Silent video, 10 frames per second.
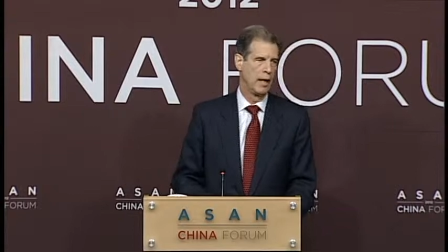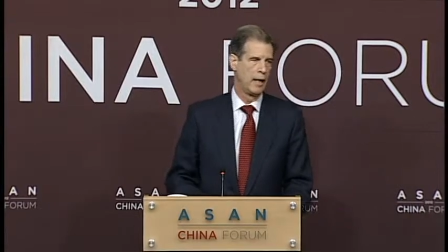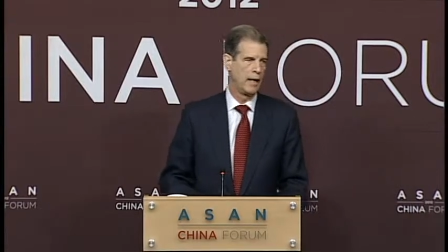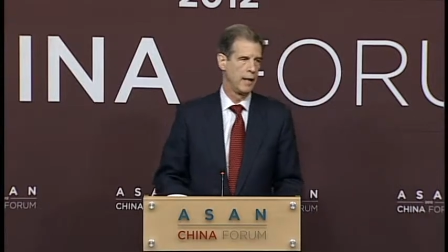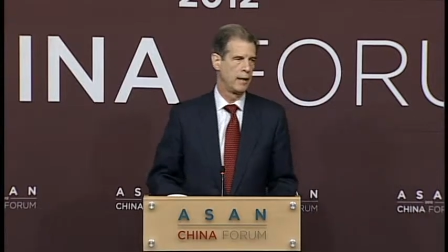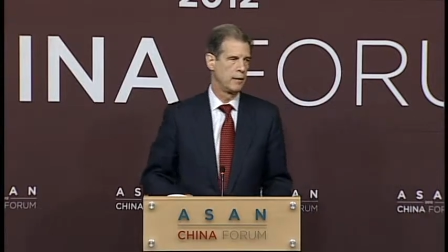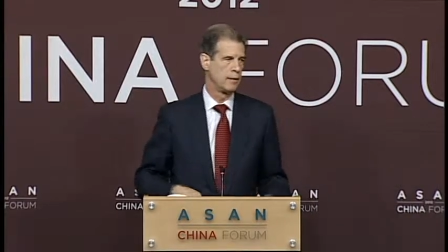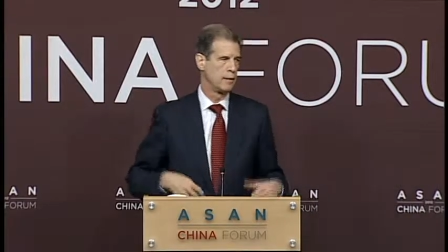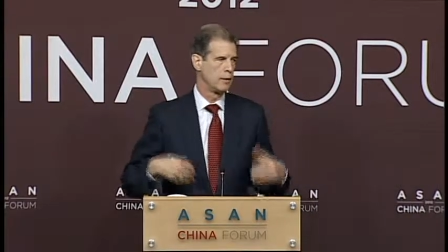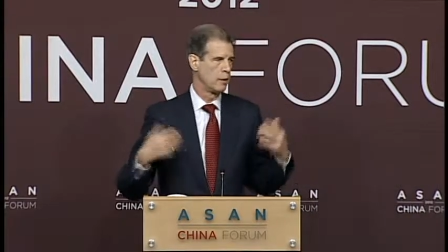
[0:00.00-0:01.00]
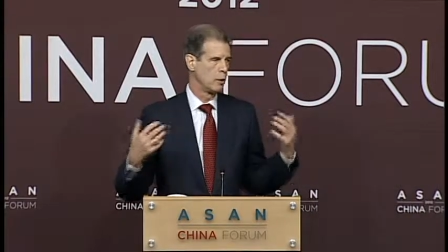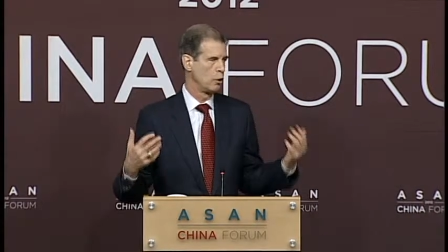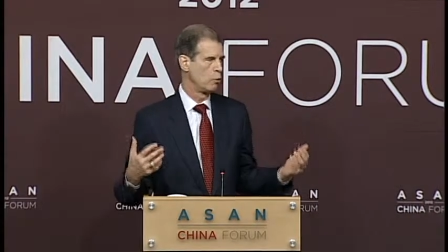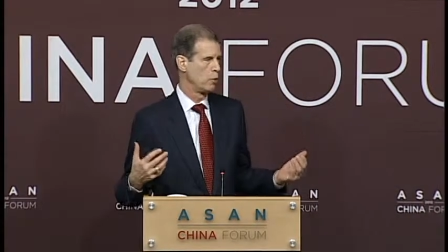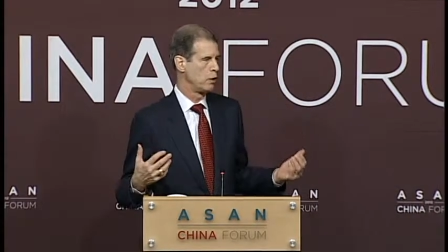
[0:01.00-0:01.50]
an era
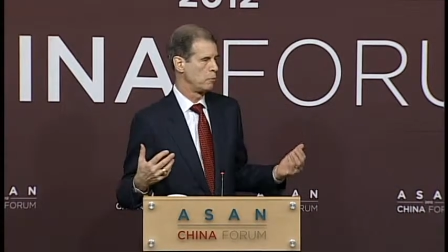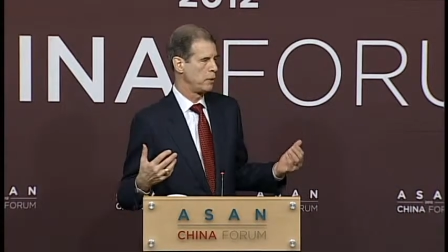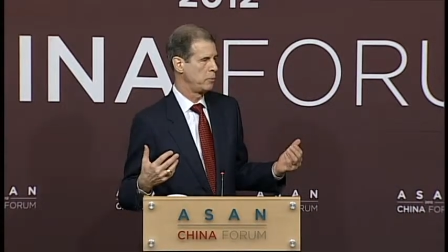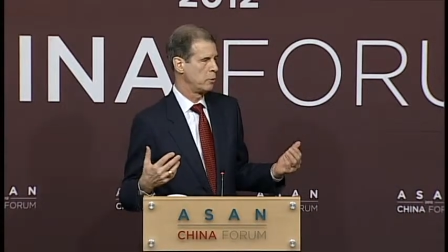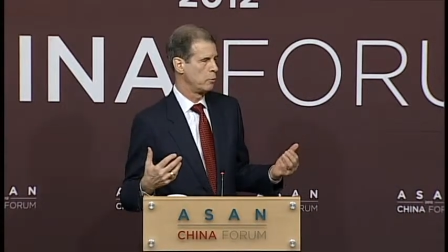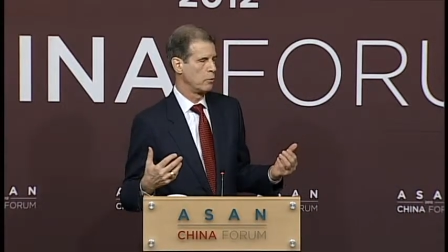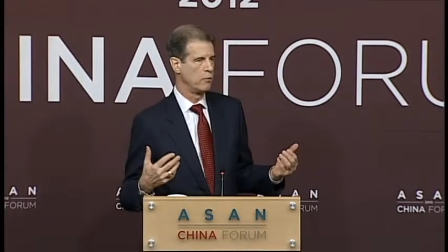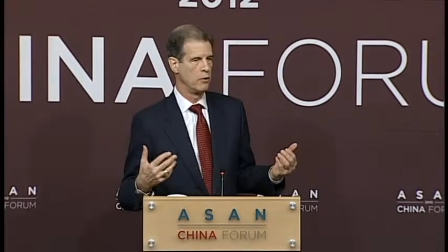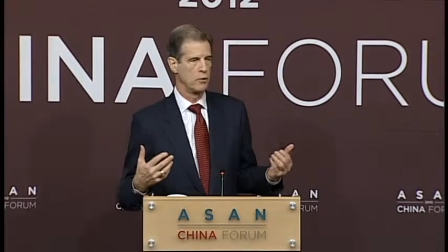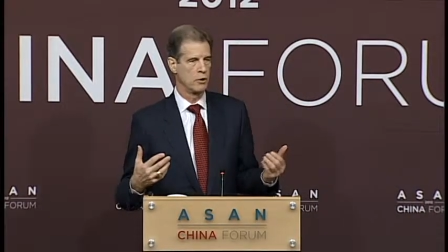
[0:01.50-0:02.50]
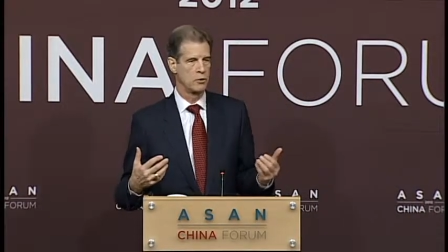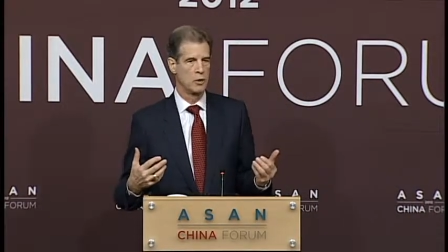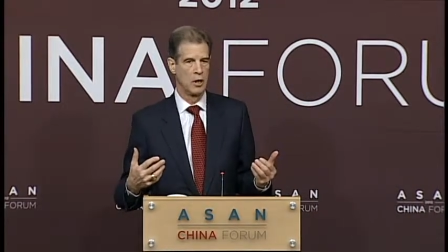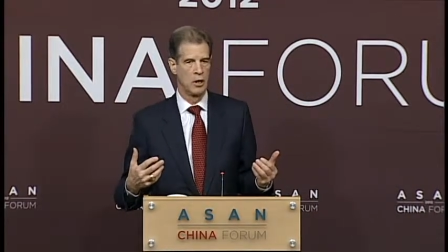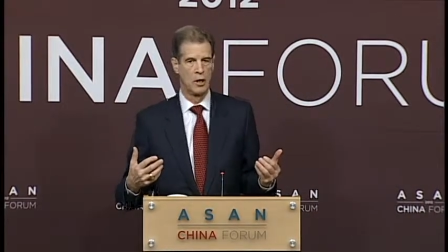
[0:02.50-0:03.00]
when people were focused
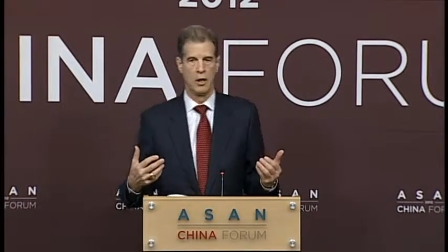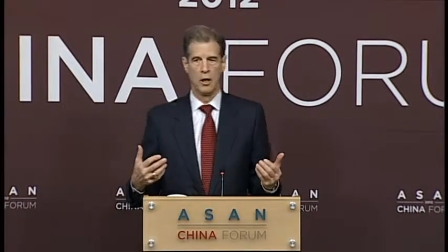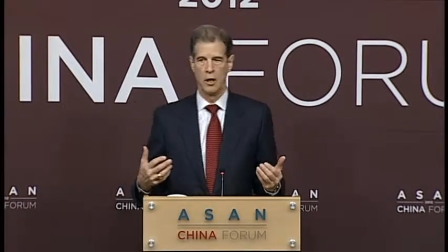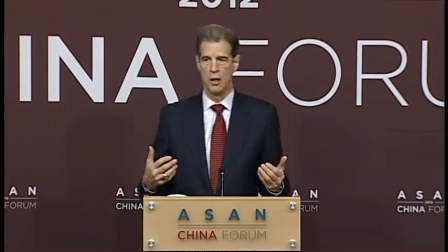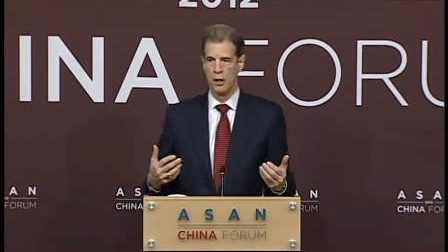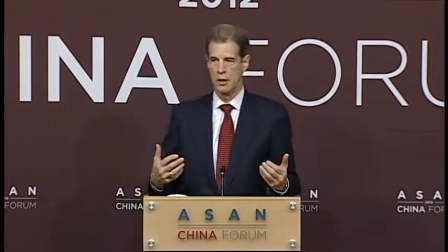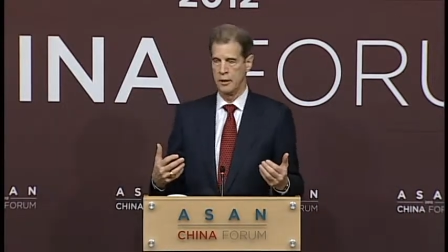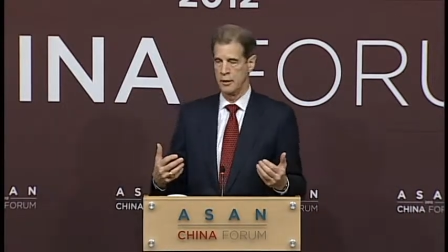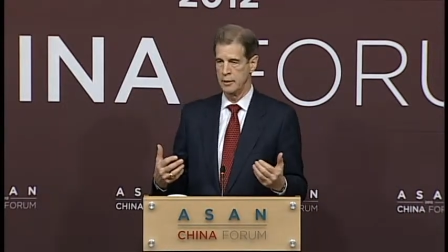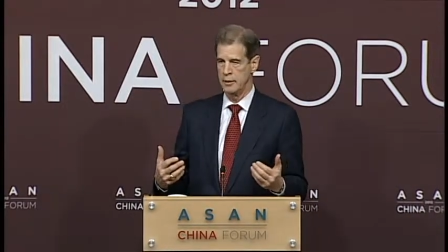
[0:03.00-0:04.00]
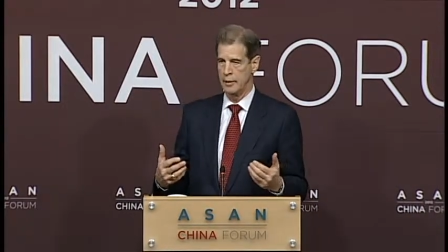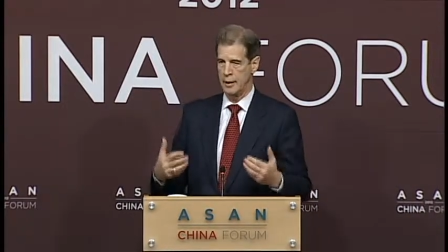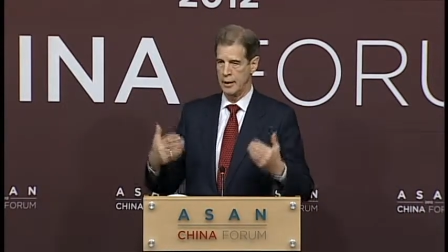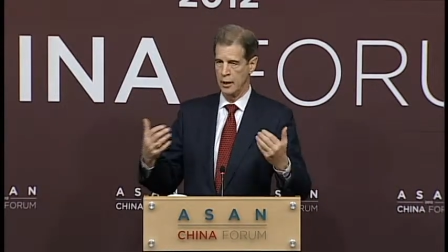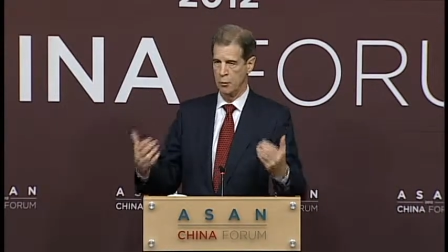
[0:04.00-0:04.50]
on
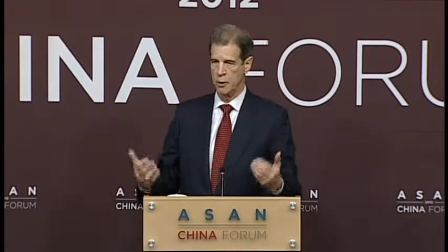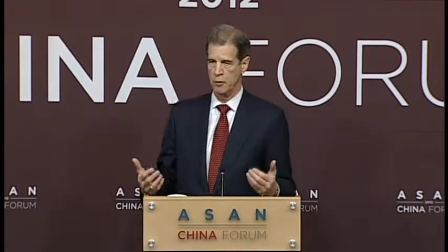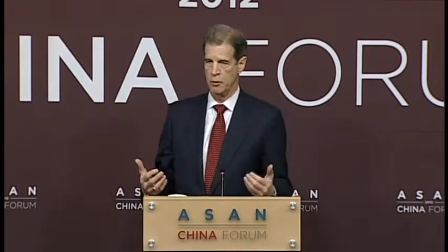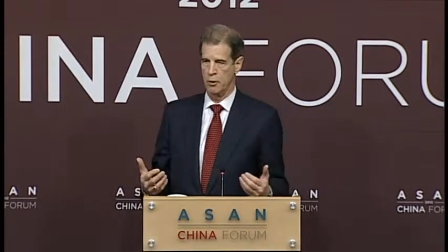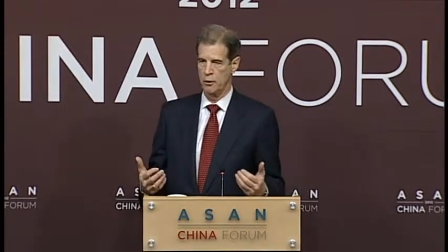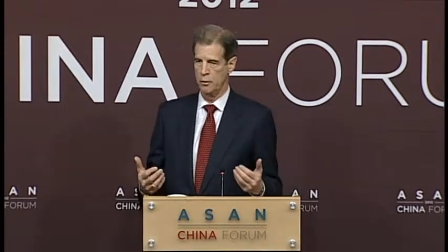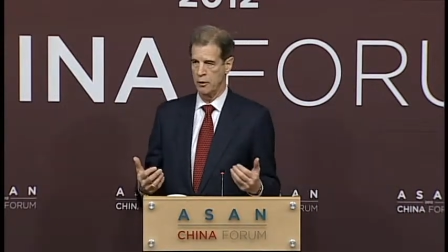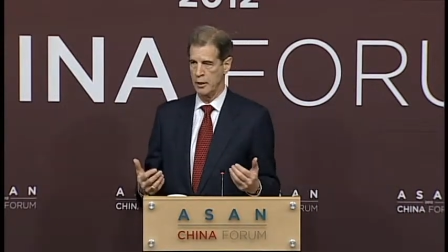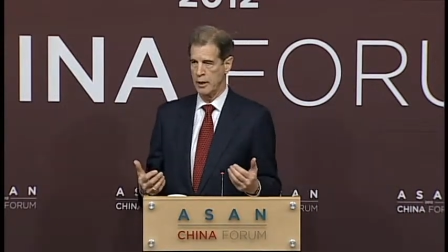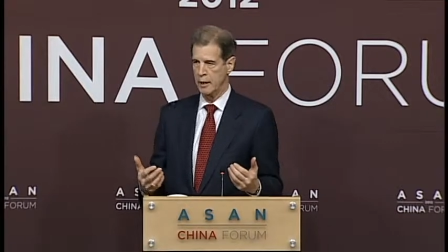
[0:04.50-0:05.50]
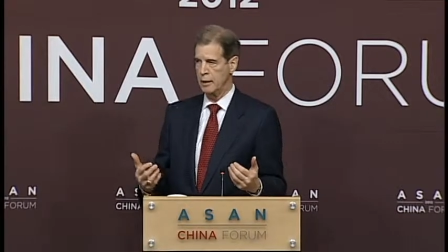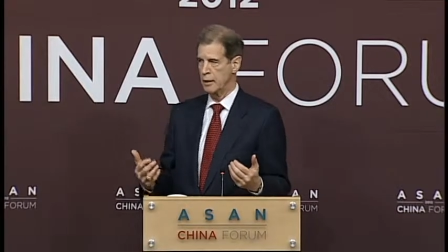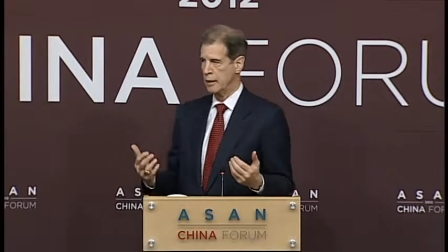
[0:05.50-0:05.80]
economic growth and